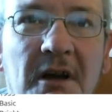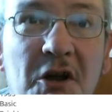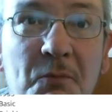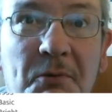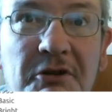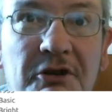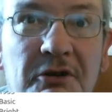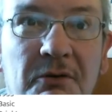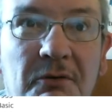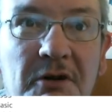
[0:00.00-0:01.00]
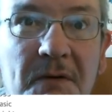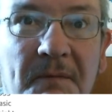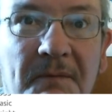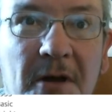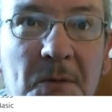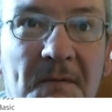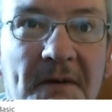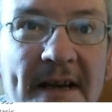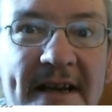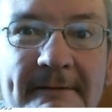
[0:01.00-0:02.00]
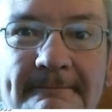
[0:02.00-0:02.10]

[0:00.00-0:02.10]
open Google Earth, hopefully.